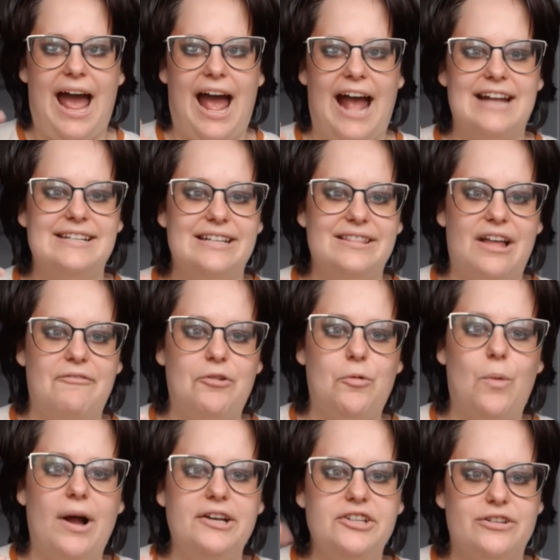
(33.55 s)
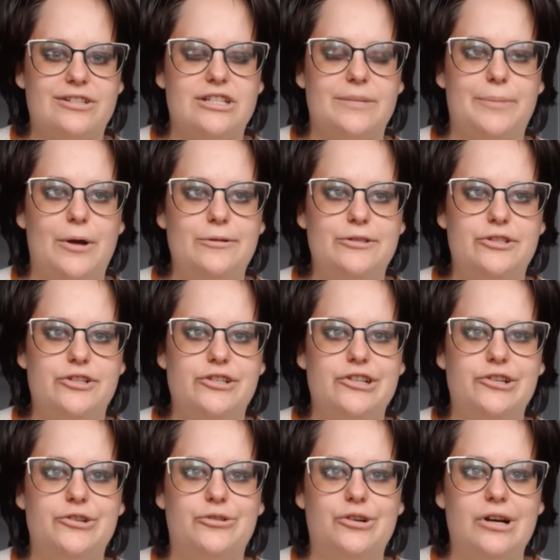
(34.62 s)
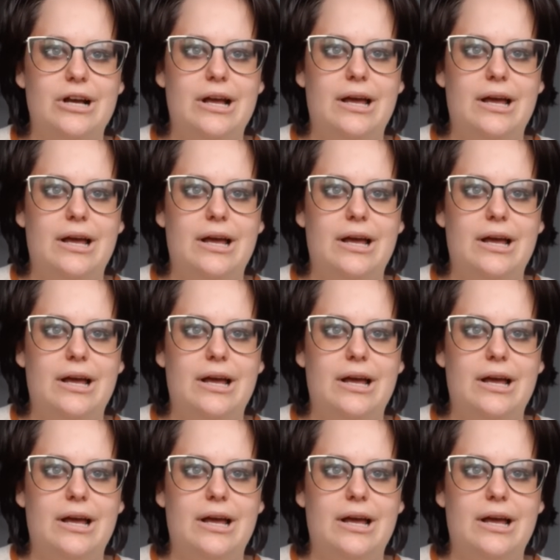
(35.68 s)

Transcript: and in level 1 you're supposed to